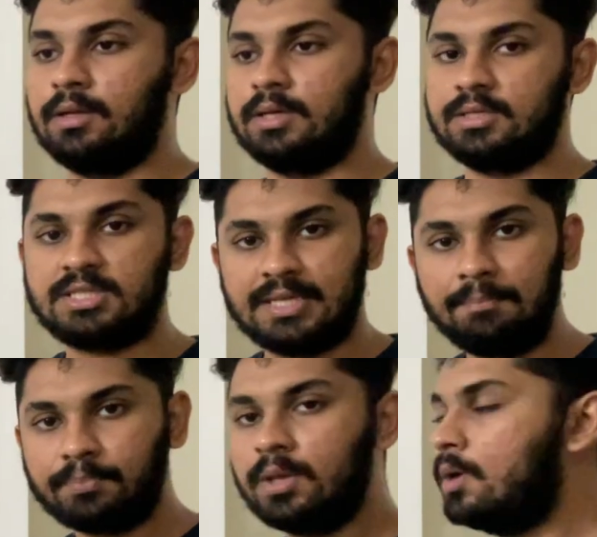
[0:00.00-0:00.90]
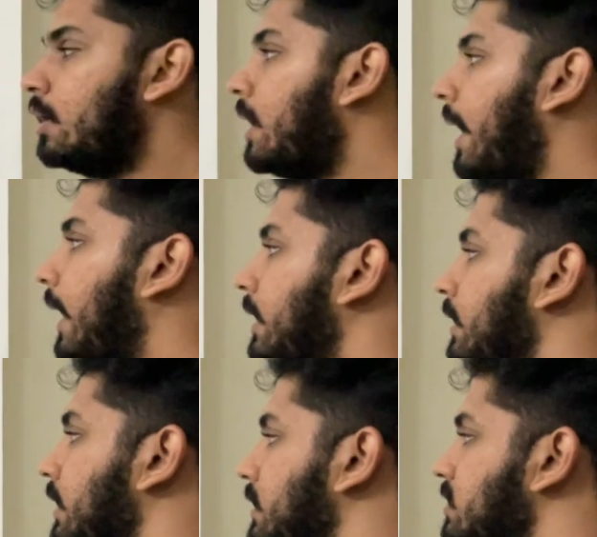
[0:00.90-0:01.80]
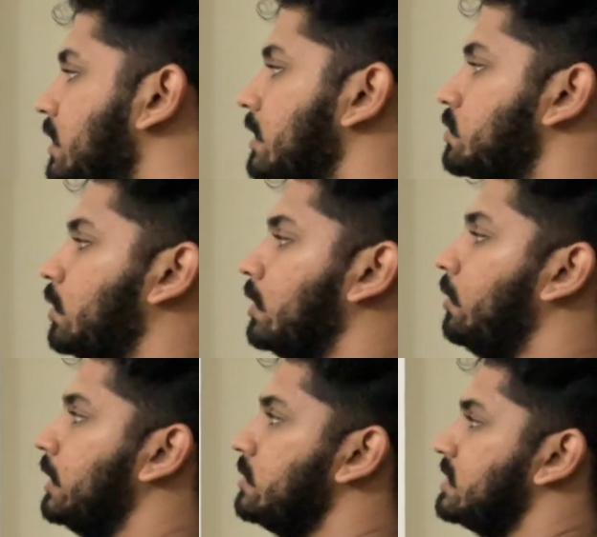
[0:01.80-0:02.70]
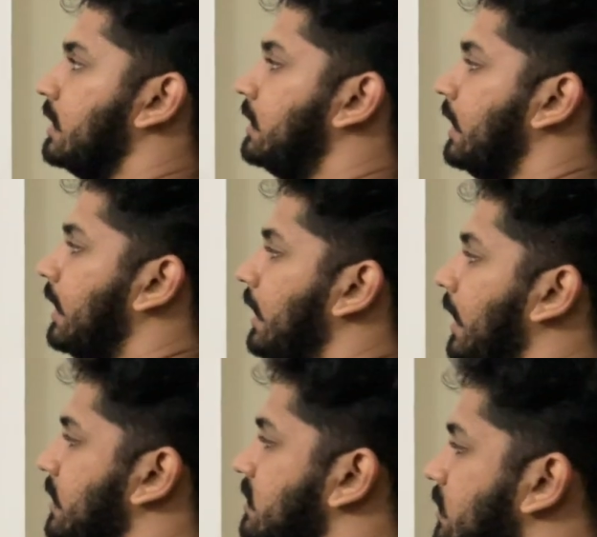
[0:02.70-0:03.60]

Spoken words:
step. And in this case, we're going to set k as